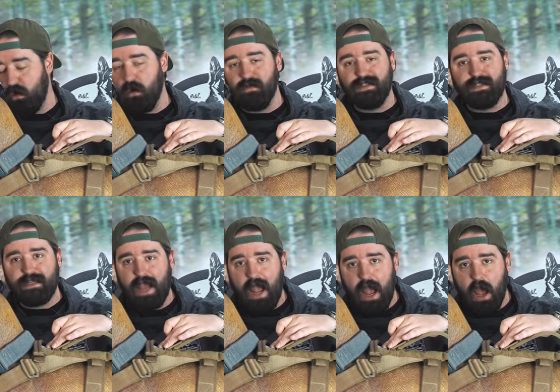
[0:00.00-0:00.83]
you go
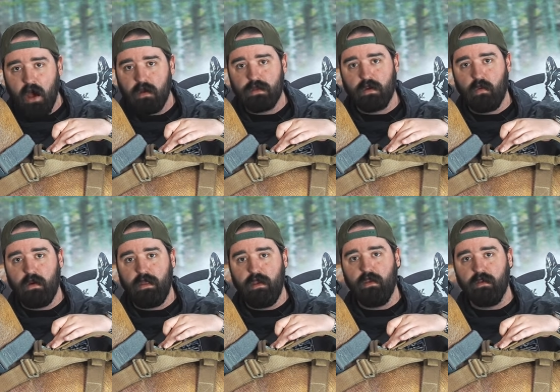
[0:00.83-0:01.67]
down to where
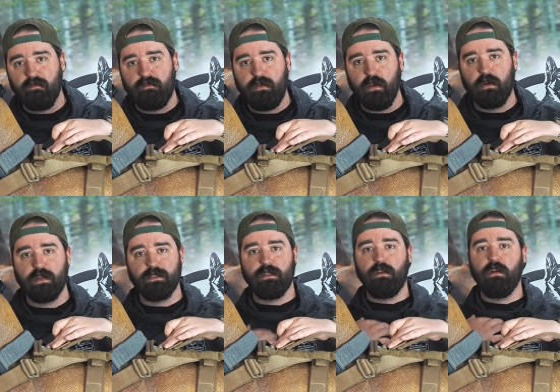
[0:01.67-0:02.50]
that you can feel
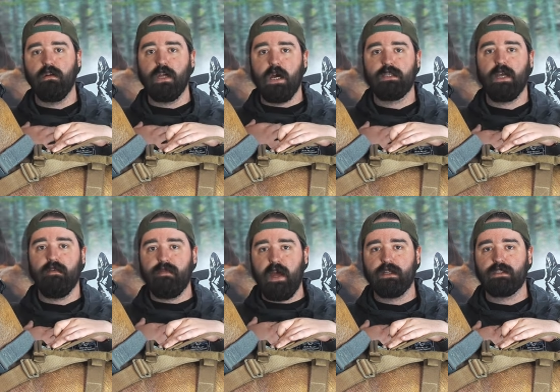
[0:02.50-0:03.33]
because, you know, dogs
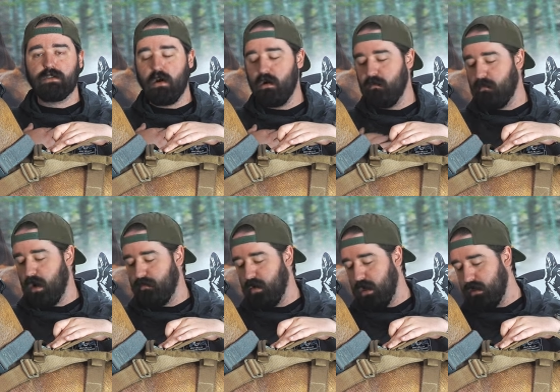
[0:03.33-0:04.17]
have that sternum
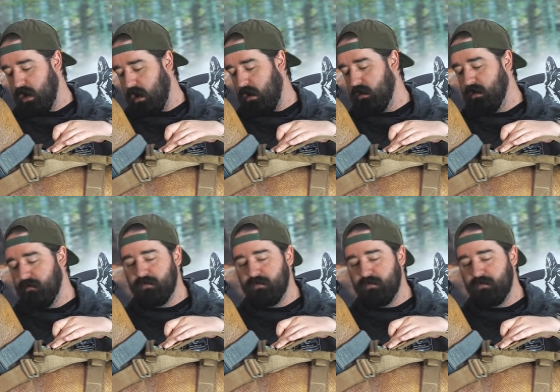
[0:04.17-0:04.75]
bump right there,